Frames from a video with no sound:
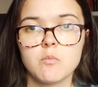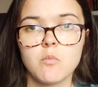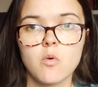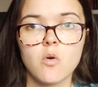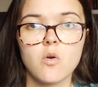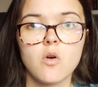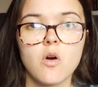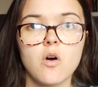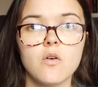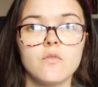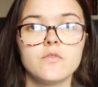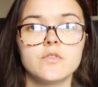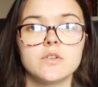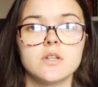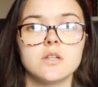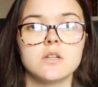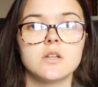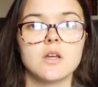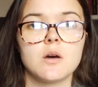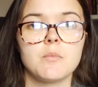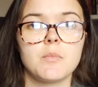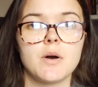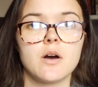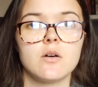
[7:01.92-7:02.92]
and more
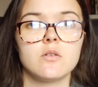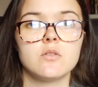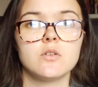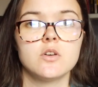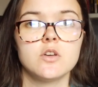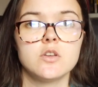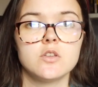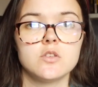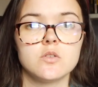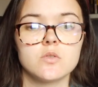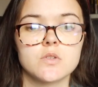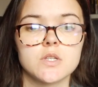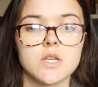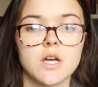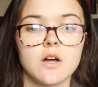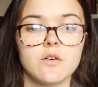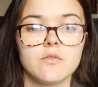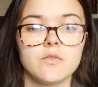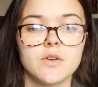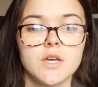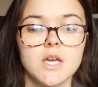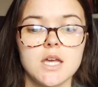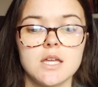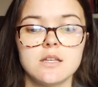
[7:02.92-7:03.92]
confident about
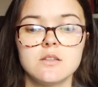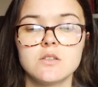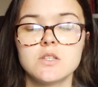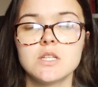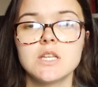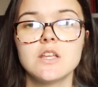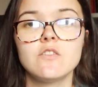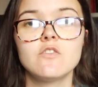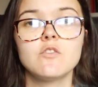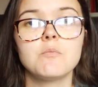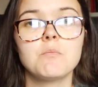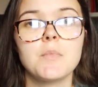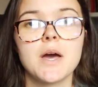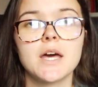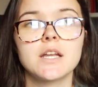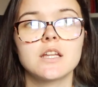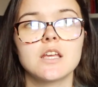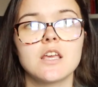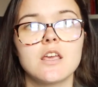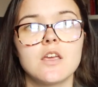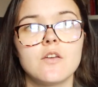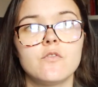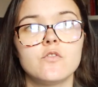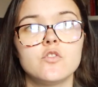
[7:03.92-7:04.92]
yourself. It doesn't even matter
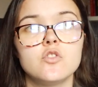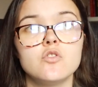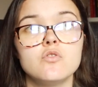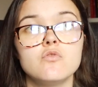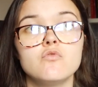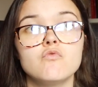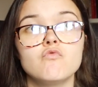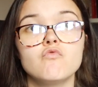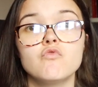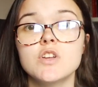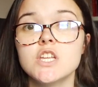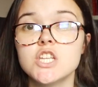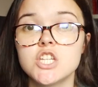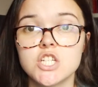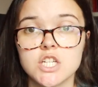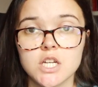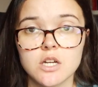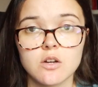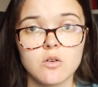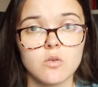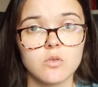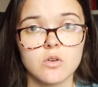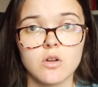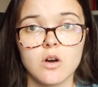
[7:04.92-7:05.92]
if you reach
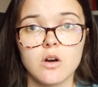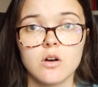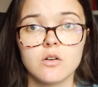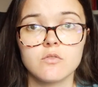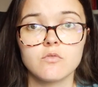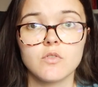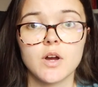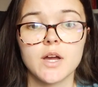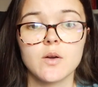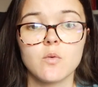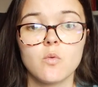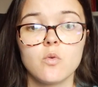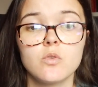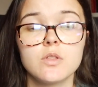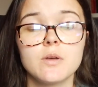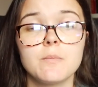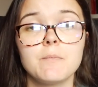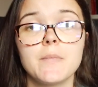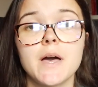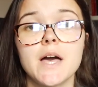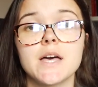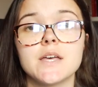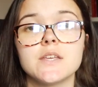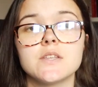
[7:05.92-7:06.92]
it or not, right? All that
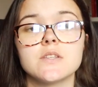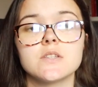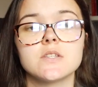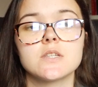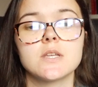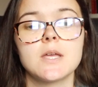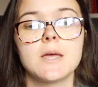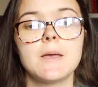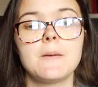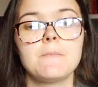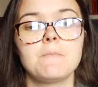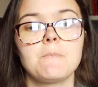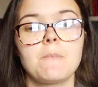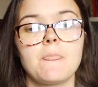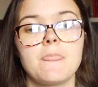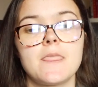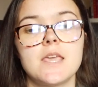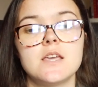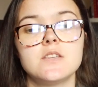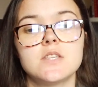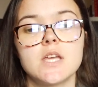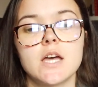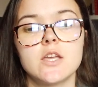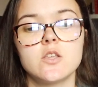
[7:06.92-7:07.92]
matters
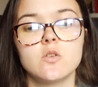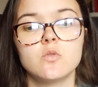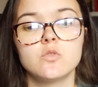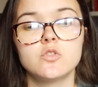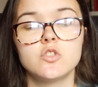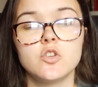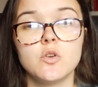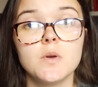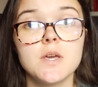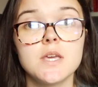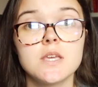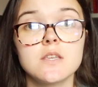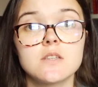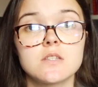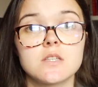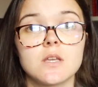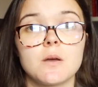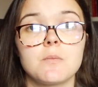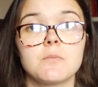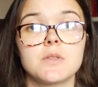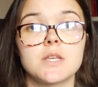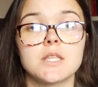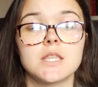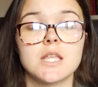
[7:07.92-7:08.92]
is that you're doing
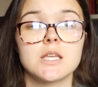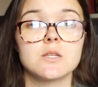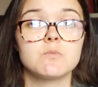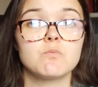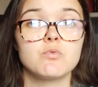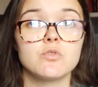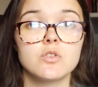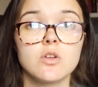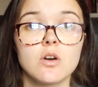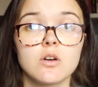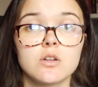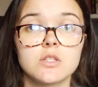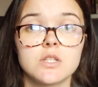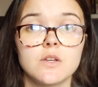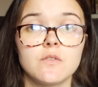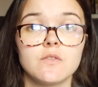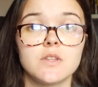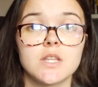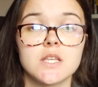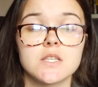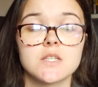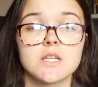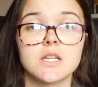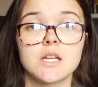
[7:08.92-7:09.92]
something that's productive
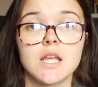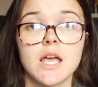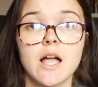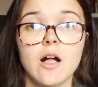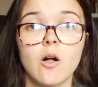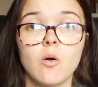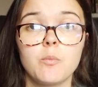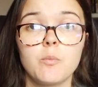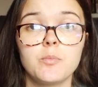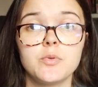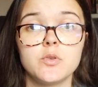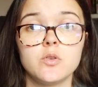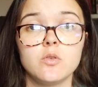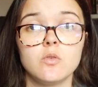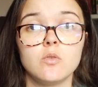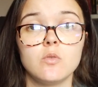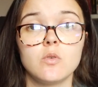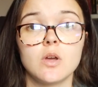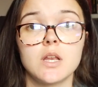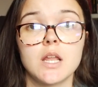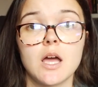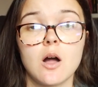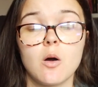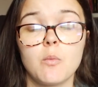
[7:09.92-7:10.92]
and that's going to help you
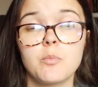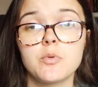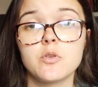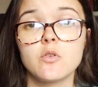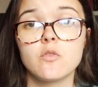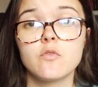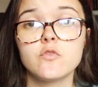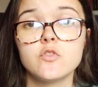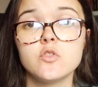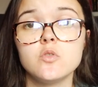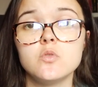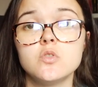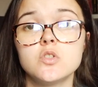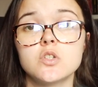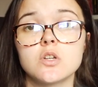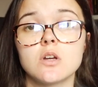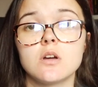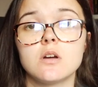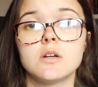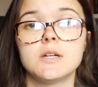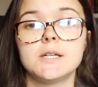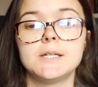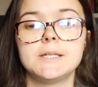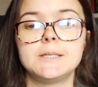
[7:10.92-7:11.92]
and help your
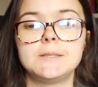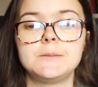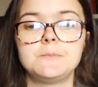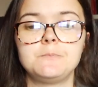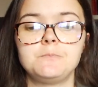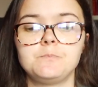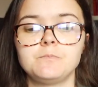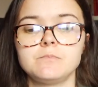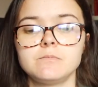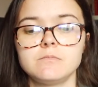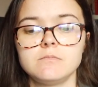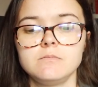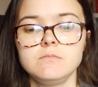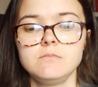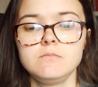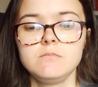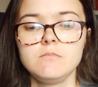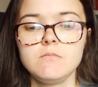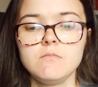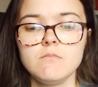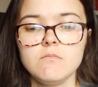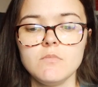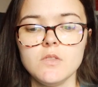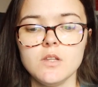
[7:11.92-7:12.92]
future.
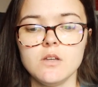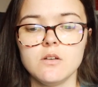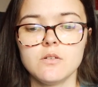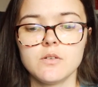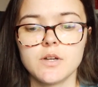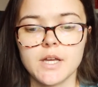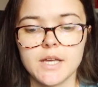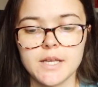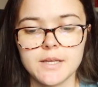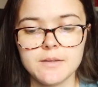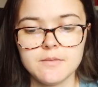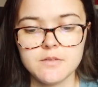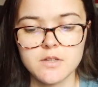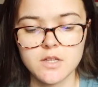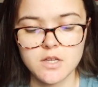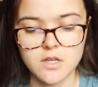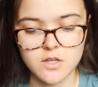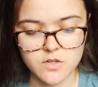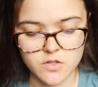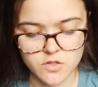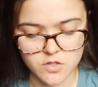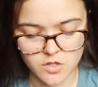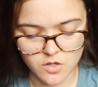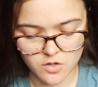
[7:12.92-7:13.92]
Okay,
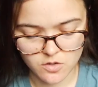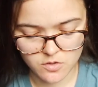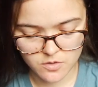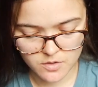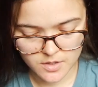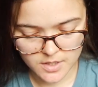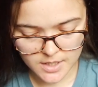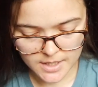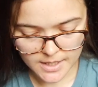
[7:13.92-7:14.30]
so